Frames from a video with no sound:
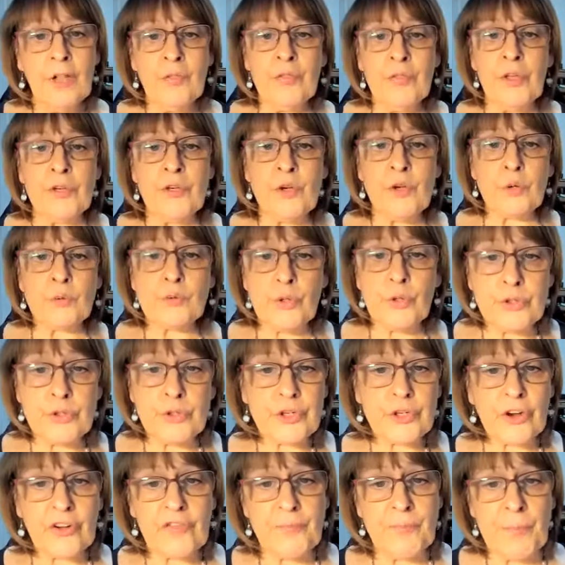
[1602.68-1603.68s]
that no
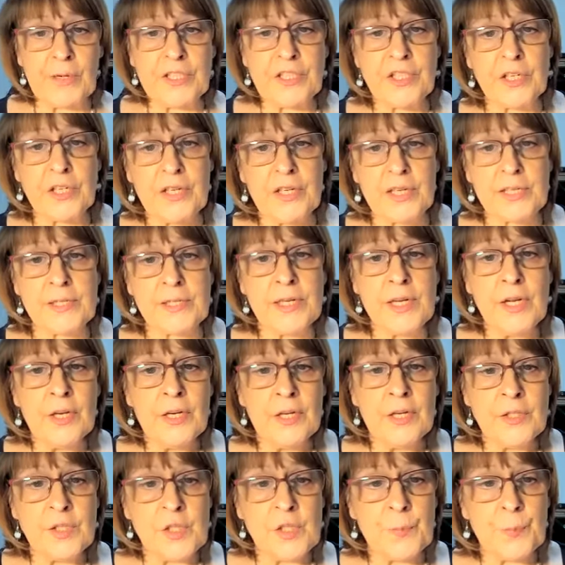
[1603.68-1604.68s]
root of bitterness
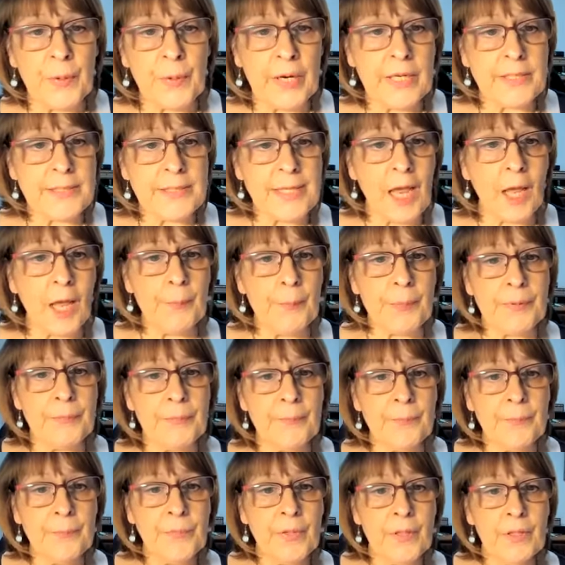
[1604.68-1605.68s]
springs up
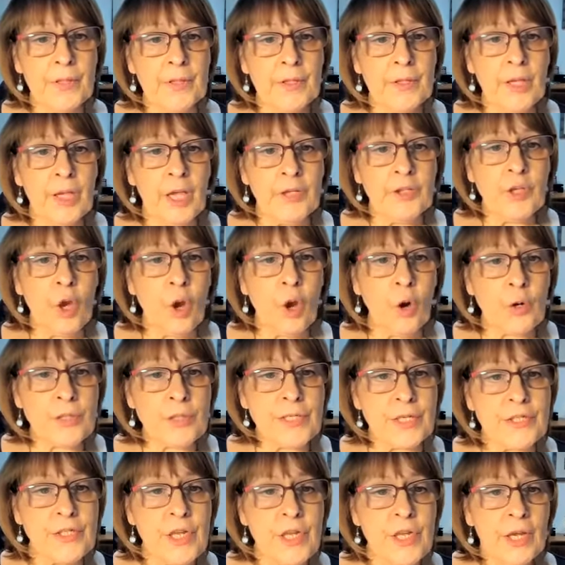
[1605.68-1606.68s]
and
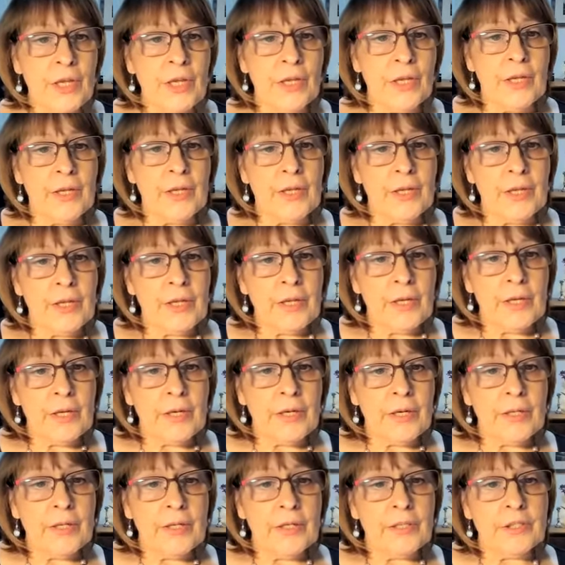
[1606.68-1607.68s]
causes
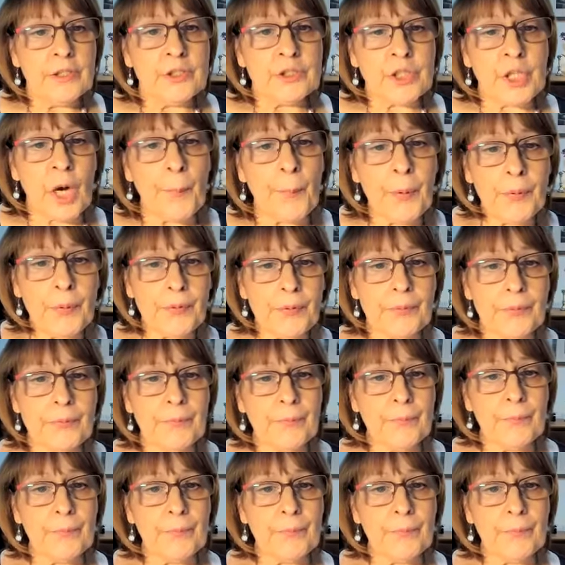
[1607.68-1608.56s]
trouble